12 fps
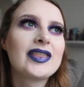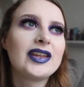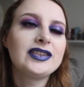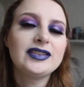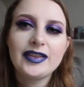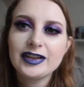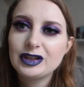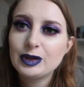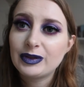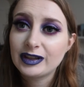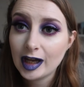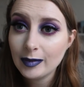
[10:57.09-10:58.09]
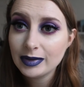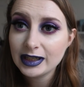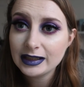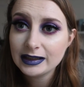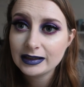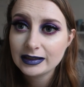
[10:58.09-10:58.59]
This has nothing to do with the
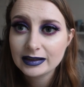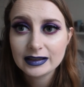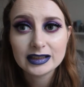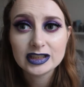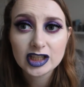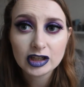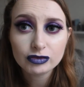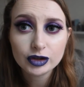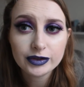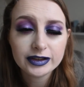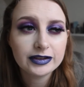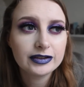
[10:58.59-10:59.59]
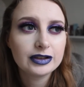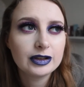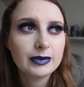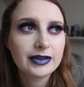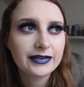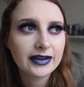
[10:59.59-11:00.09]
company in general, this is to
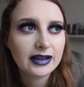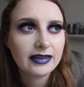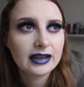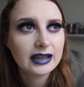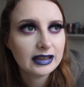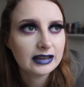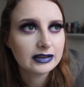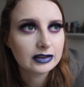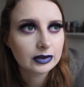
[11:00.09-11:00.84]
do with the fact that it